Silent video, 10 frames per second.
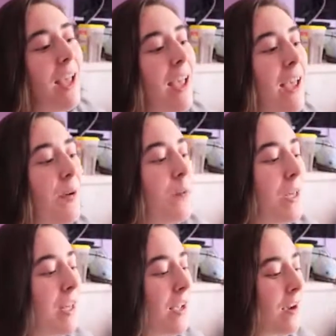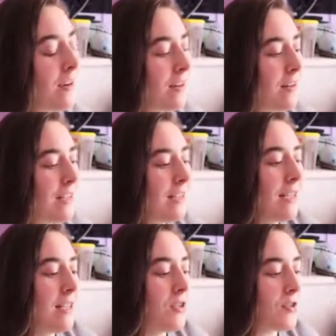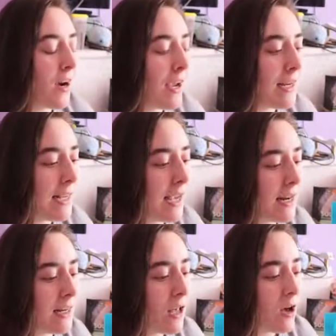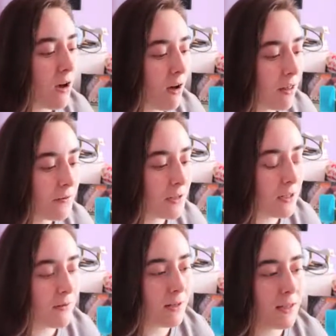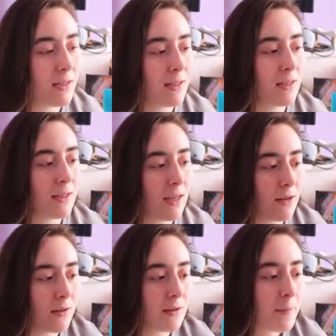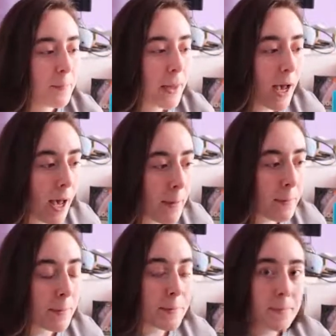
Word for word: and we are currently trying to get all of Cinderella's skills up.